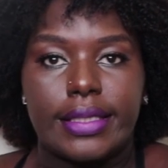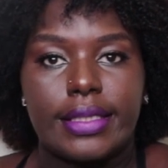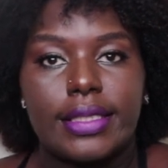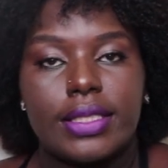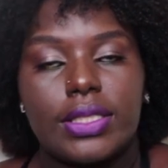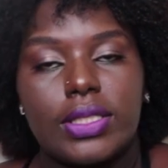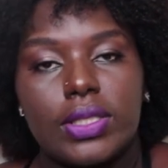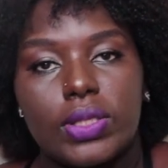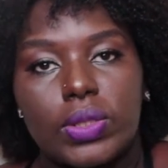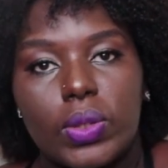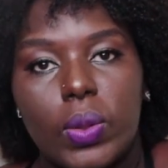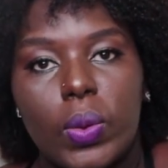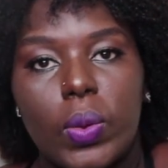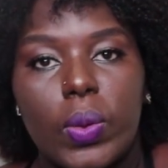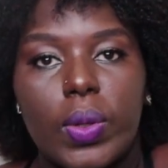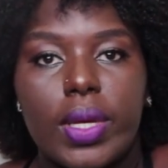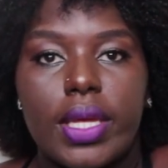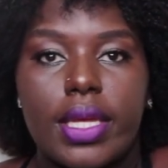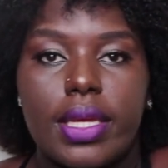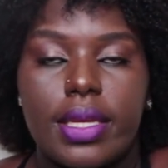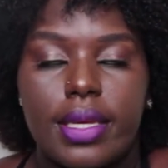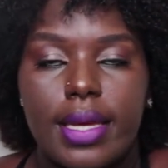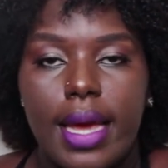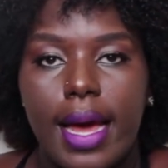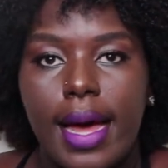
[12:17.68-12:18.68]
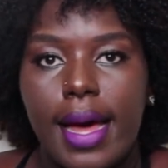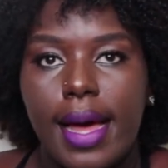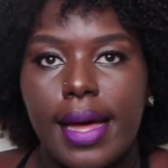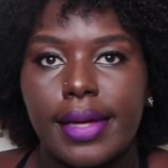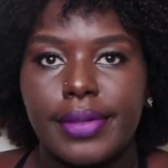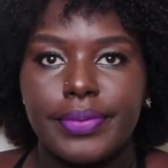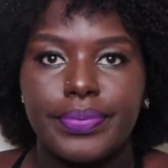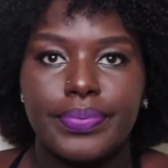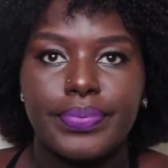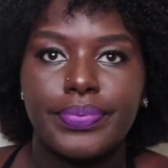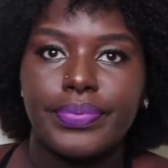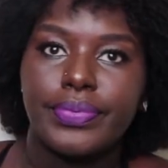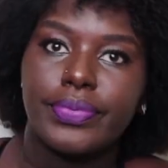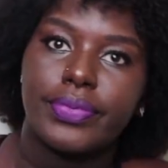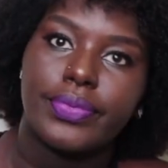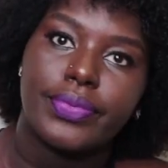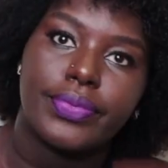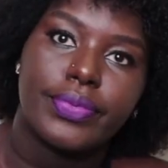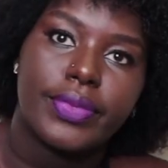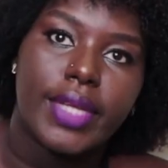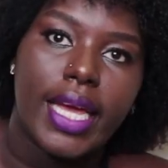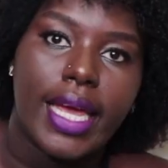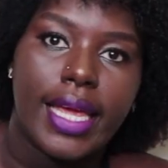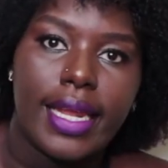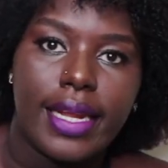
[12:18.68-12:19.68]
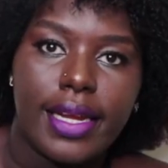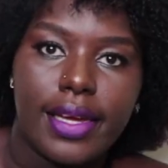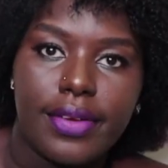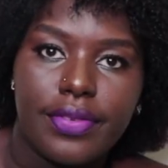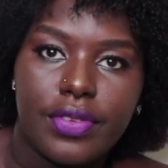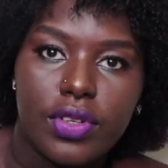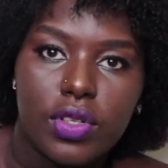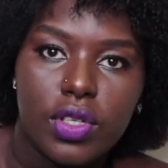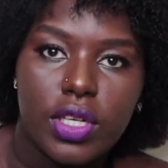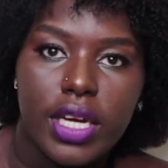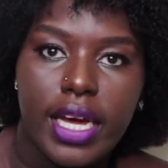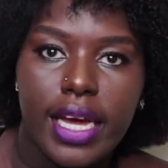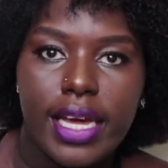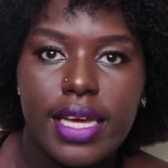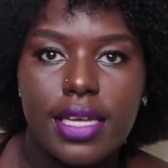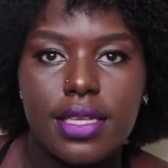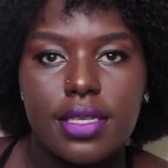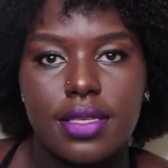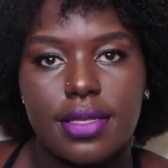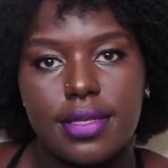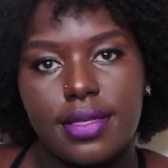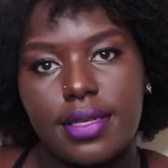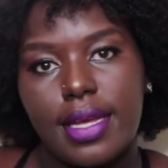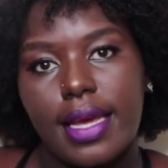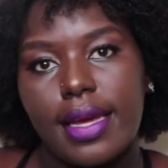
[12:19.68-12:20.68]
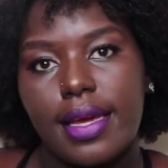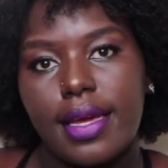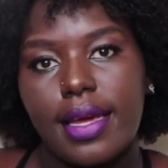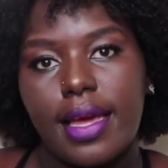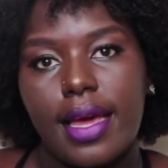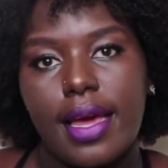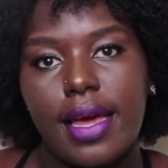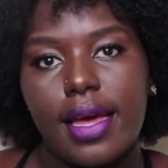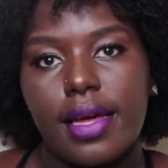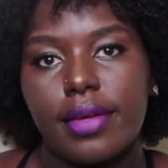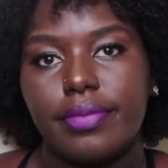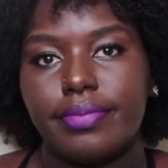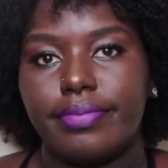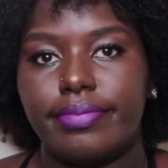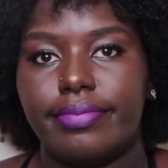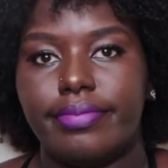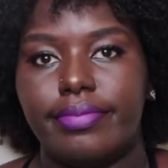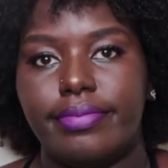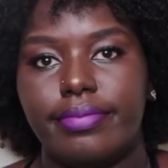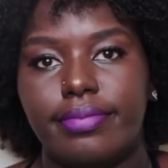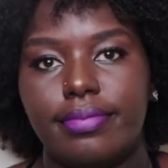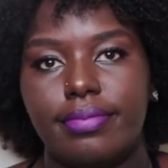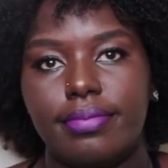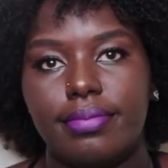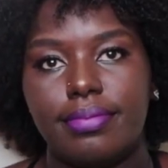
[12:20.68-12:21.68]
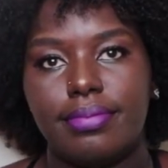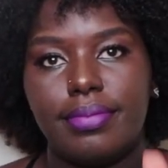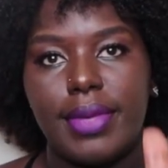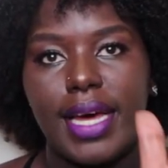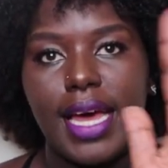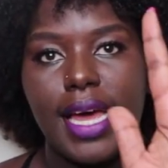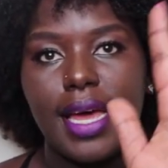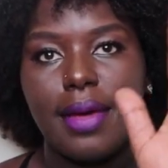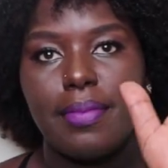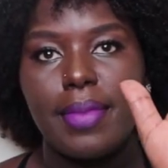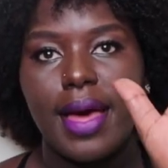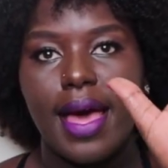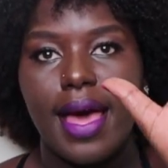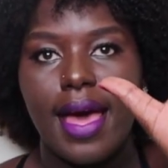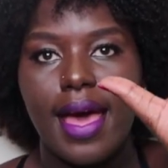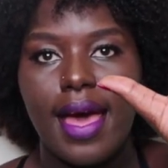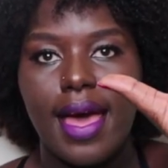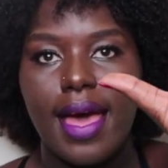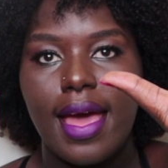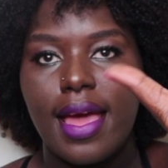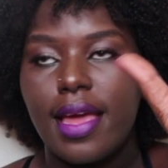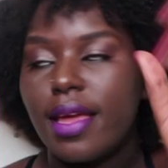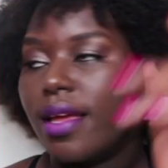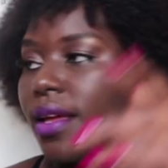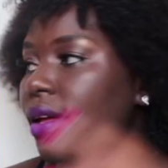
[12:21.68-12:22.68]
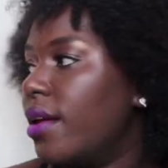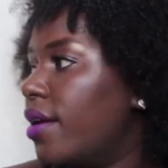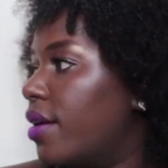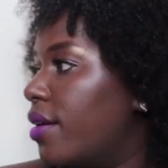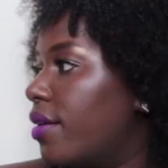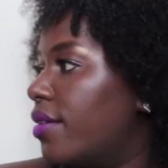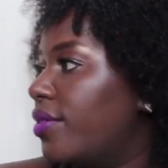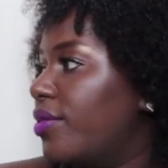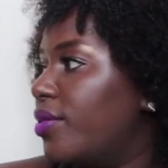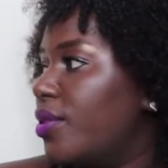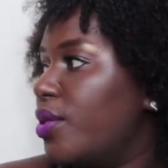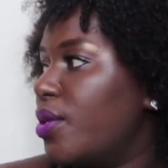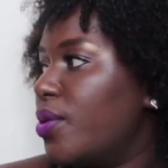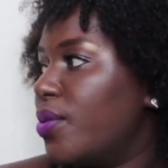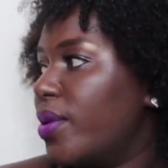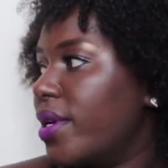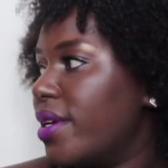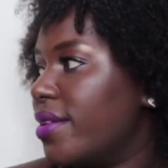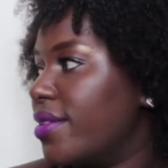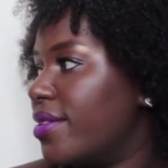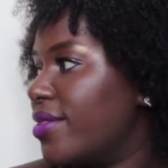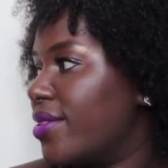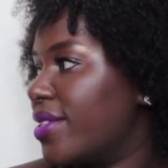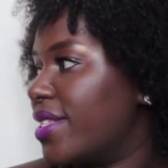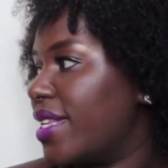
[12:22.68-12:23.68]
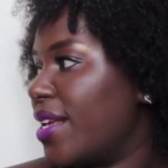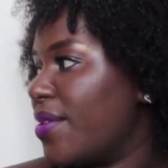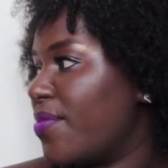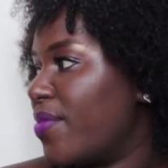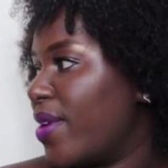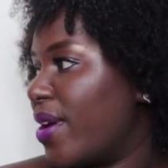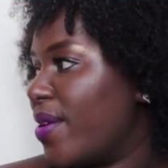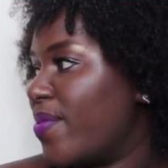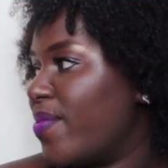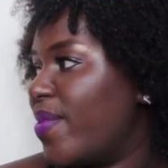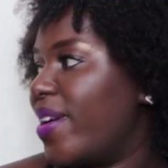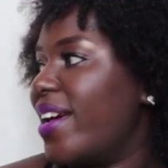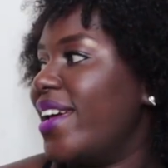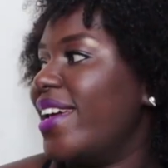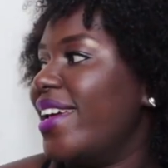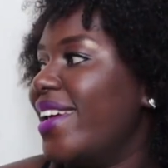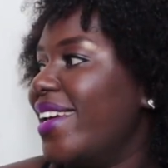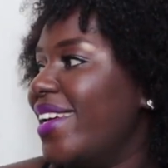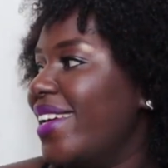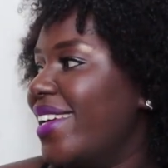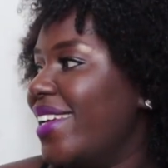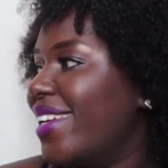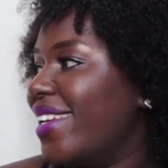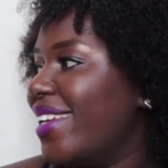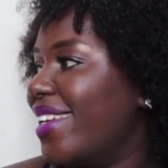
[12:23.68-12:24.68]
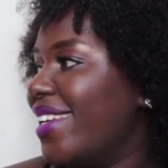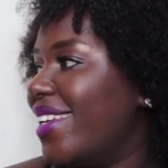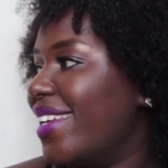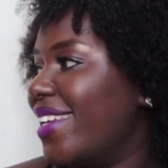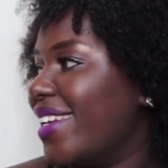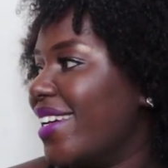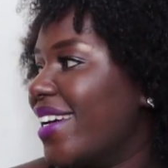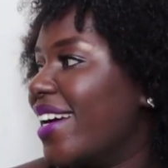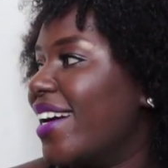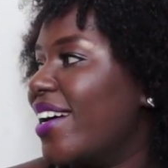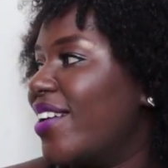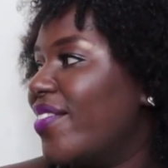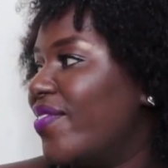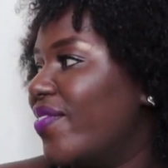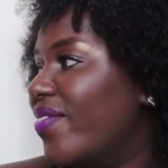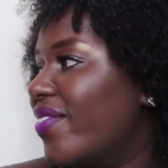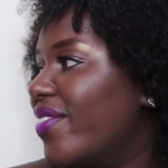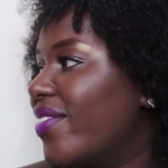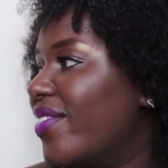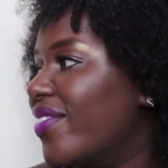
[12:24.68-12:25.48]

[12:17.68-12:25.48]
So yeah, I love you guys. Take care. Bye bye. You want to say bye bye? Come.